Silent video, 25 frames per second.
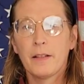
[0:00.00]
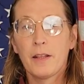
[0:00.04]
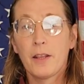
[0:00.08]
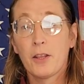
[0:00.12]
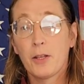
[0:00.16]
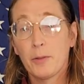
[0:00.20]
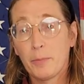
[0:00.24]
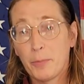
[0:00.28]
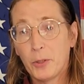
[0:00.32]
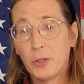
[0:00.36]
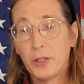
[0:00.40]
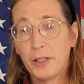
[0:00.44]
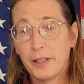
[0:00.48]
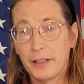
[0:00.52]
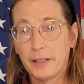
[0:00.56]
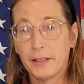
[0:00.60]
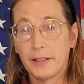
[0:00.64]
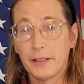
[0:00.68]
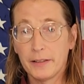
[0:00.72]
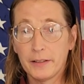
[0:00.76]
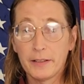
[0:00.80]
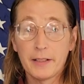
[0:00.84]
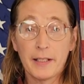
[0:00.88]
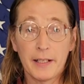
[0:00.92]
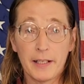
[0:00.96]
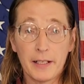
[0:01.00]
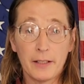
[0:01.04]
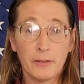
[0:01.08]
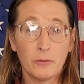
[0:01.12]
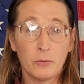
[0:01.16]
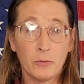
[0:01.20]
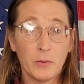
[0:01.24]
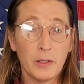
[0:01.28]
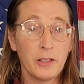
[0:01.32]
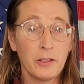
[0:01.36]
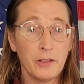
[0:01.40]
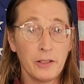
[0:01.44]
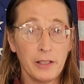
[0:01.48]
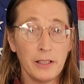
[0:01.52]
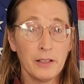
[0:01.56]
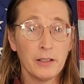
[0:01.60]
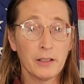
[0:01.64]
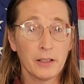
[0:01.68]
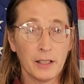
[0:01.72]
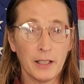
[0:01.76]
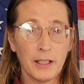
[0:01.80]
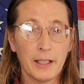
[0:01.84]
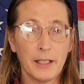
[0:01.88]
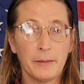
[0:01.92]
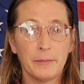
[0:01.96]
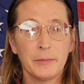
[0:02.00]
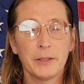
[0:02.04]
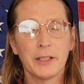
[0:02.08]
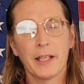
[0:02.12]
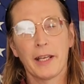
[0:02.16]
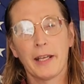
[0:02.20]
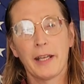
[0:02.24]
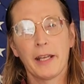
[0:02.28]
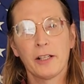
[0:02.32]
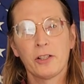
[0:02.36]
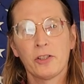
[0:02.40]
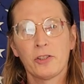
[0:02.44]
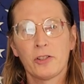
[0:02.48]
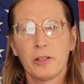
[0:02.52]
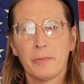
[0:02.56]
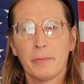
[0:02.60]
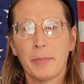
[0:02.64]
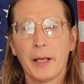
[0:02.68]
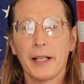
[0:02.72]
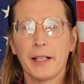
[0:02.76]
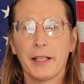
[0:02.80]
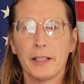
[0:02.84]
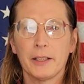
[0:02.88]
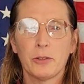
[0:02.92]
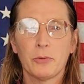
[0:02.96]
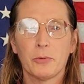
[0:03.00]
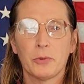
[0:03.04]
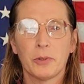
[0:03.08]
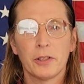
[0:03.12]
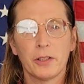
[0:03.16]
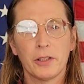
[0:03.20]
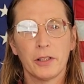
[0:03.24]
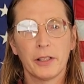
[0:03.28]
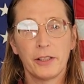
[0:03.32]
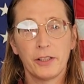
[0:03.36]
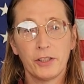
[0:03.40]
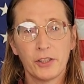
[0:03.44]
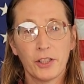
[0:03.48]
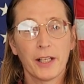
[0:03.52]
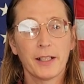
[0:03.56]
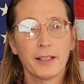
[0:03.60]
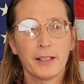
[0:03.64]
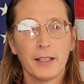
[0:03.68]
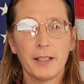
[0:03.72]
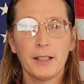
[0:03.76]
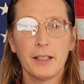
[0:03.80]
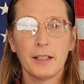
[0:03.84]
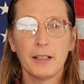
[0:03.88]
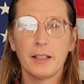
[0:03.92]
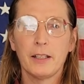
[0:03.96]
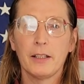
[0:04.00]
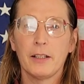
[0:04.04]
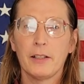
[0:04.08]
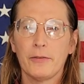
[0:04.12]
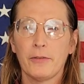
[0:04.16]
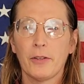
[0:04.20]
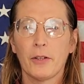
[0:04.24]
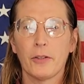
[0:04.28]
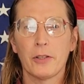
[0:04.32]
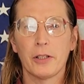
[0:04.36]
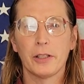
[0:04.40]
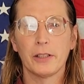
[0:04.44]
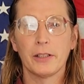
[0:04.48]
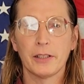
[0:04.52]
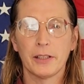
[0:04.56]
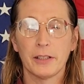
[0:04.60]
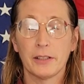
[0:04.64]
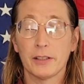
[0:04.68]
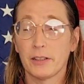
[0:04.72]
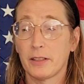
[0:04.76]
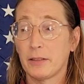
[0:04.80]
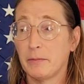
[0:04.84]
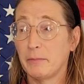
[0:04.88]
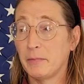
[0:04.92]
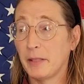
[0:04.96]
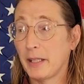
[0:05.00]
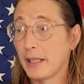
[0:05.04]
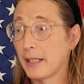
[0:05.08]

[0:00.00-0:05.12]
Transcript: The point is that when you hear claims that extra ballots were injected into the voting system